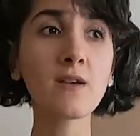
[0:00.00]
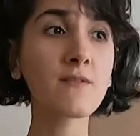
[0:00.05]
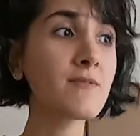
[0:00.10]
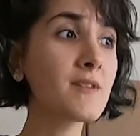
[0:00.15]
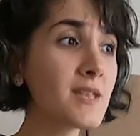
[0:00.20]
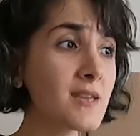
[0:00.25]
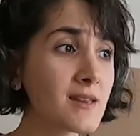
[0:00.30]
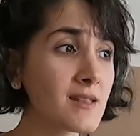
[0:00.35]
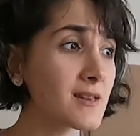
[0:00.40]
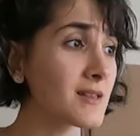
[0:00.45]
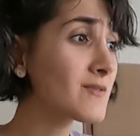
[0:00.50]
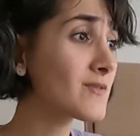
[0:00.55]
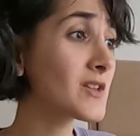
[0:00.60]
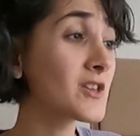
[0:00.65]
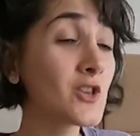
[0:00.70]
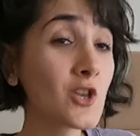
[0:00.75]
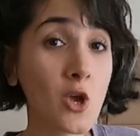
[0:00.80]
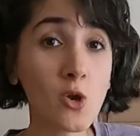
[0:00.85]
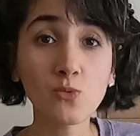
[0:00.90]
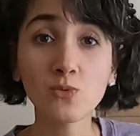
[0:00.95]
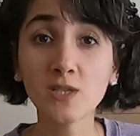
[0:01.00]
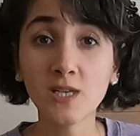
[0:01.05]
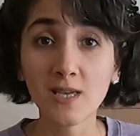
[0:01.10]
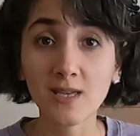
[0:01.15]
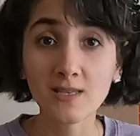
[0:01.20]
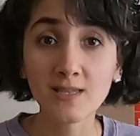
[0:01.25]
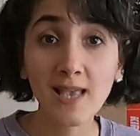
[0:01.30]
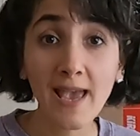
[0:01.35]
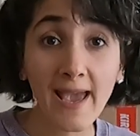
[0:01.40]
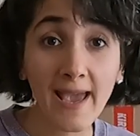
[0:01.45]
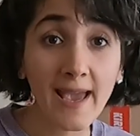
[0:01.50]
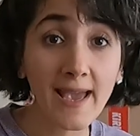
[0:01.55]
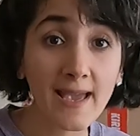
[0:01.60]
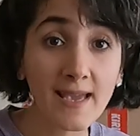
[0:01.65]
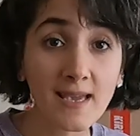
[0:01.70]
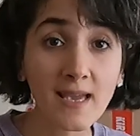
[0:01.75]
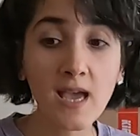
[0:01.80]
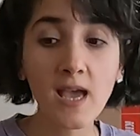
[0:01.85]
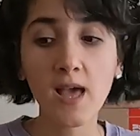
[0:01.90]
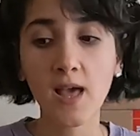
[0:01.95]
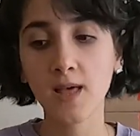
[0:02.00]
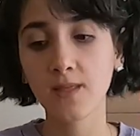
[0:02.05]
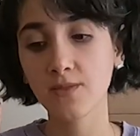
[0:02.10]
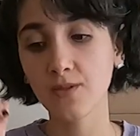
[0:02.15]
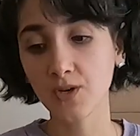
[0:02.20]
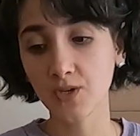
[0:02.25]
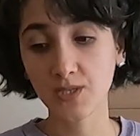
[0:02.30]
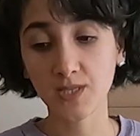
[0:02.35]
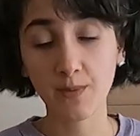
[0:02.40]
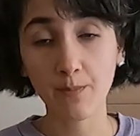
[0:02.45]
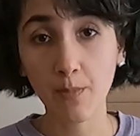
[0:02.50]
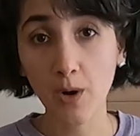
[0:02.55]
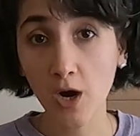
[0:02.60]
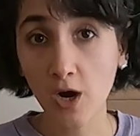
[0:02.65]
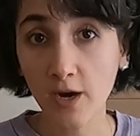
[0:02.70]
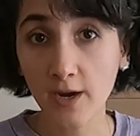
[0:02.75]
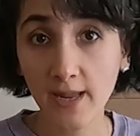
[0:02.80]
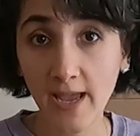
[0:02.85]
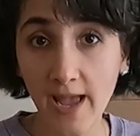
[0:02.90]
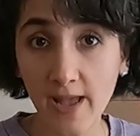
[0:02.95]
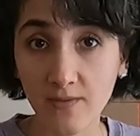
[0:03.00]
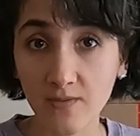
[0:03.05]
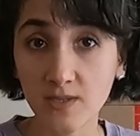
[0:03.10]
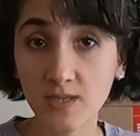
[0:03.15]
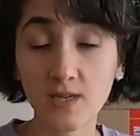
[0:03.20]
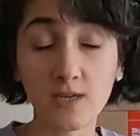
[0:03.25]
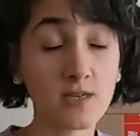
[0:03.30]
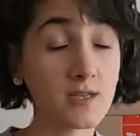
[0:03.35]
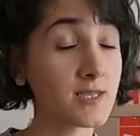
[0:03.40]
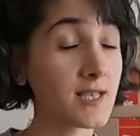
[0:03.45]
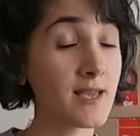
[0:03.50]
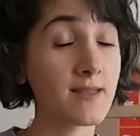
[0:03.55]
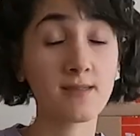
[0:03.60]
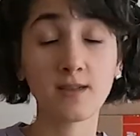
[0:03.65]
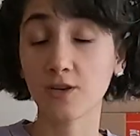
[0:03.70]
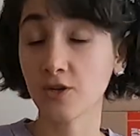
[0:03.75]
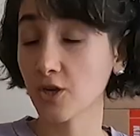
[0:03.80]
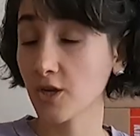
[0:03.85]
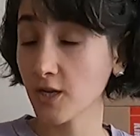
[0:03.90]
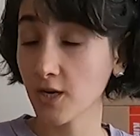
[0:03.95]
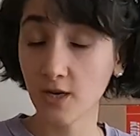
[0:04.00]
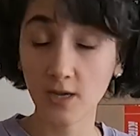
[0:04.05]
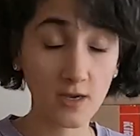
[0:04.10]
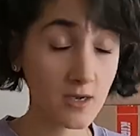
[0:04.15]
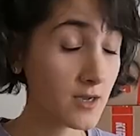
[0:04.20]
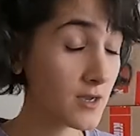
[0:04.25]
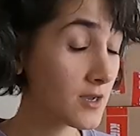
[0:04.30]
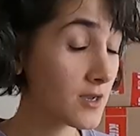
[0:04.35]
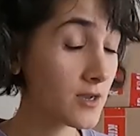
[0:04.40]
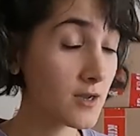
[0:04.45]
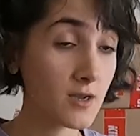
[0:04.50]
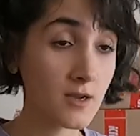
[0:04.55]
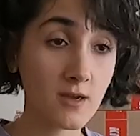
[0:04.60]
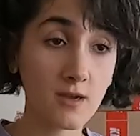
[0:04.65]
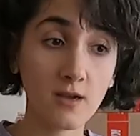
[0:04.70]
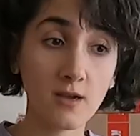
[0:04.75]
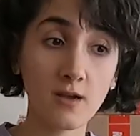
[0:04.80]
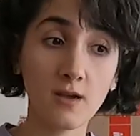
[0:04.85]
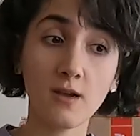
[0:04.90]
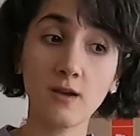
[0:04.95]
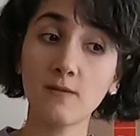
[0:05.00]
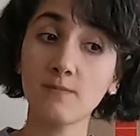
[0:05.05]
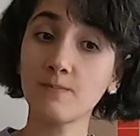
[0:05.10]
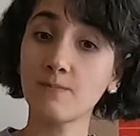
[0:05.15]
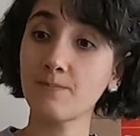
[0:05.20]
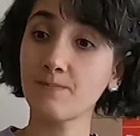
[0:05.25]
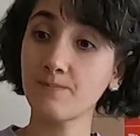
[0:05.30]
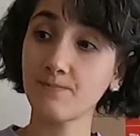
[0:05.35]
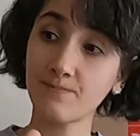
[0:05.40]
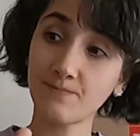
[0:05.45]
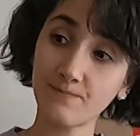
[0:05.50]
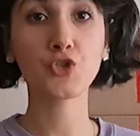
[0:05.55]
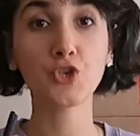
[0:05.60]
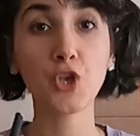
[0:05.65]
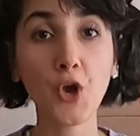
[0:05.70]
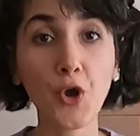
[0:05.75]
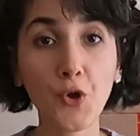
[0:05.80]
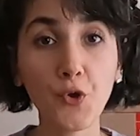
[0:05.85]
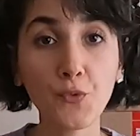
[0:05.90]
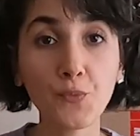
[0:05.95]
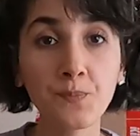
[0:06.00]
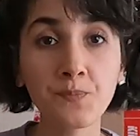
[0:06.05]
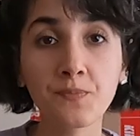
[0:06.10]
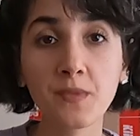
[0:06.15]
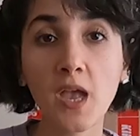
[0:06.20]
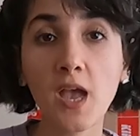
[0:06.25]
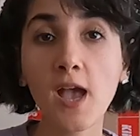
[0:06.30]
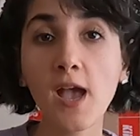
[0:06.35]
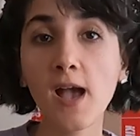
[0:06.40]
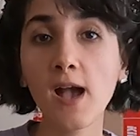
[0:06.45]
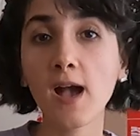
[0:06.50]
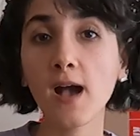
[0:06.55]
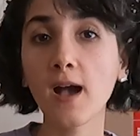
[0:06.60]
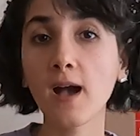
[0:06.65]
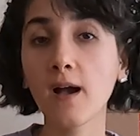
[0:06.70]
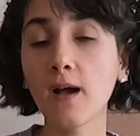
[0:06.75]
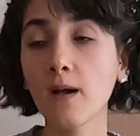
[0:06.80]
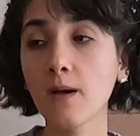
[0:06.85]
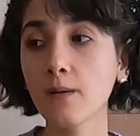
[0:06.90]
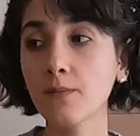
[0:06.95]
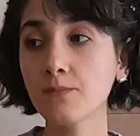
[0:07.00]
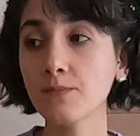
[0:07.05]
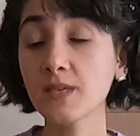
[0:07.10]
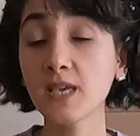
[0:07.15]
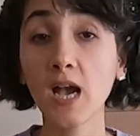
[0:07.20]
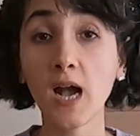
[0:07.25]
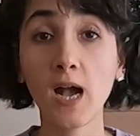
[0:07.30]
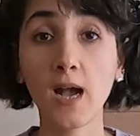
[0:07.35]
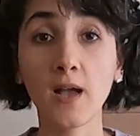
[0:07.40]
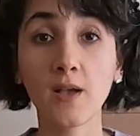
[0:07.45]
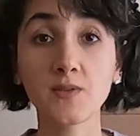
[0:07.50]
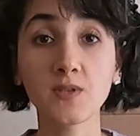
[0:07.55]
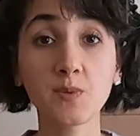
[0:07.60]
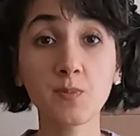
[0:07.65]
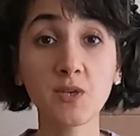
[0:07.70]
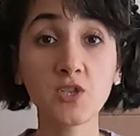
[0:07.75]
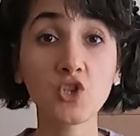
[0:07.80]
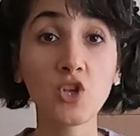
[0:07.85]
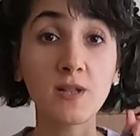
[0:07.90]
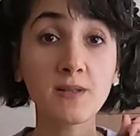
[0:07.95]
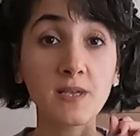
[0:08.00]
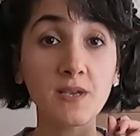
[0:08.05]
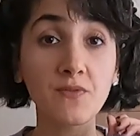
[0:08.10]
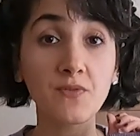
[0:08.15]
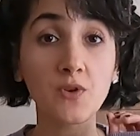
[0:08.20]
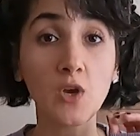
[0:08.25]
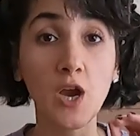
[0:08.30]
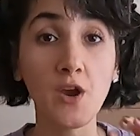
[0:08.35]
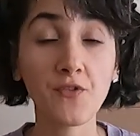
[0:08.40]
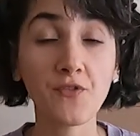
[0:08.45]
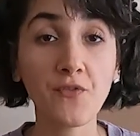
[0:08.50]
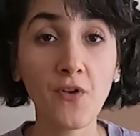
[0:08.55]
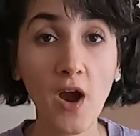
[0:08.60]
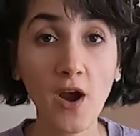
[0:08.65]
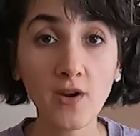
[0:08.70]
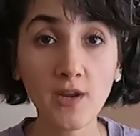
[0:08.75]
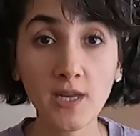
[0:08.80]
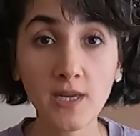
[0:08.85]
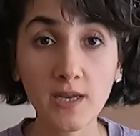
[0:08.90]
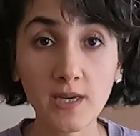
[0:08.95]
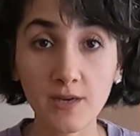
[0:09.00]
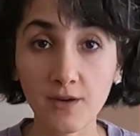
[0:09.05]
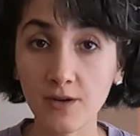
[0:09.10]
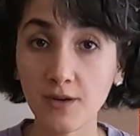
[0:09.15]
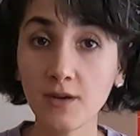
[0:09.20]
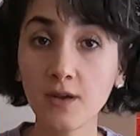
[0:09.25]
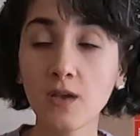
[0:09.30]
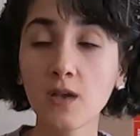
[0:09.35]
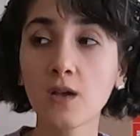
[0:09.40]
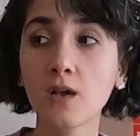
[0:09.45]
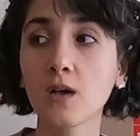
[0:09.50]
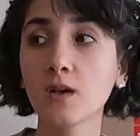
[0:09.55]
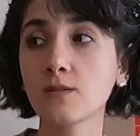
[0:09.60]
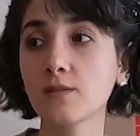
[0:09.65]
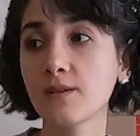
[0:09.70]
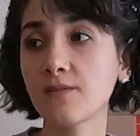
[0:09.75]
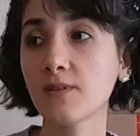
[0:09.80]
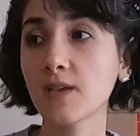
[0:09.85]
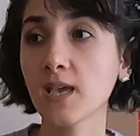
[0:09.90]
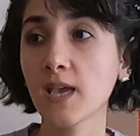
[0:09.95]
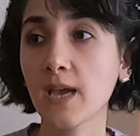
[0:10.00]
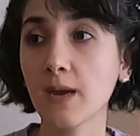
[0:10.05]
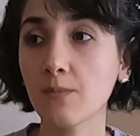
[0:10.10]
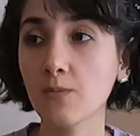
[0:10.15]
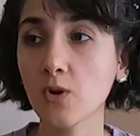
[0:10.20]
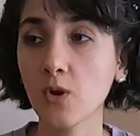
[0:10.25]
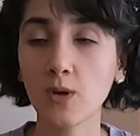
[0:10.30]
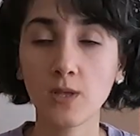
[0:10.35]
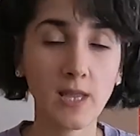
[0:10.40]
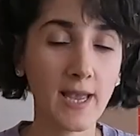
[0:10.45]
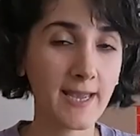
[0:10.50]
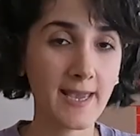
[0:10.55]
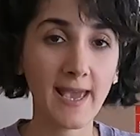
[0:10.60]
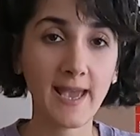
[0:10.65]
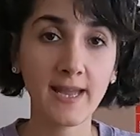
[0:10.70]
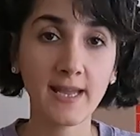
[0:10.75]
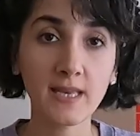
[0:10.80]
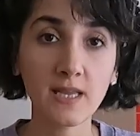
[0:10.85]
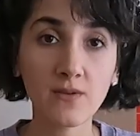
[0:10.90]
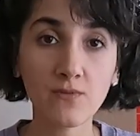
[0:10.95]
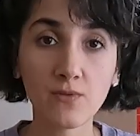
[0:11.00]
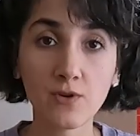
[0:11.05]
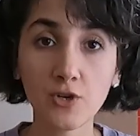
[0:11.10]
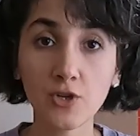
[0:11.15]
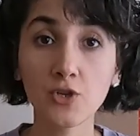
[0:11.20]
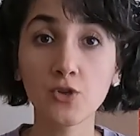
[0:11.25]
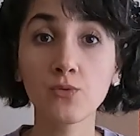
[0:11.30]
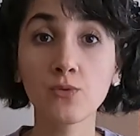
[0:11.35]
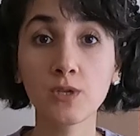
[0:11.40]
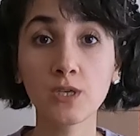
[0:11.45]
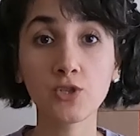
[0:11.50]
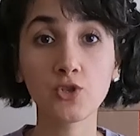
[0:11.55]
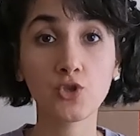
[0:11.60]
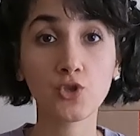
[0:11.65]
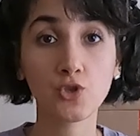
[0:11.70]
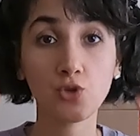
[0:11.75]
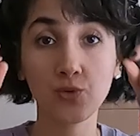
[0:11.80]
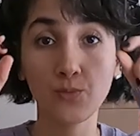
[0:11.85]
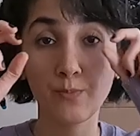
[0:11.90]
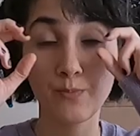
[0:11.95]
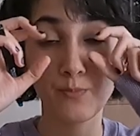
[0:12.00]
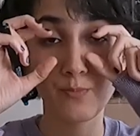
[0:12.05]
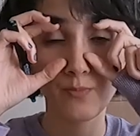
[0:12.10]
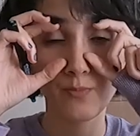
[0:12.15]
We didn't even notice, hey, there's a bar downstairs and they're gonna. So especially if you're a foreigner living abroad, like anywhere, you need to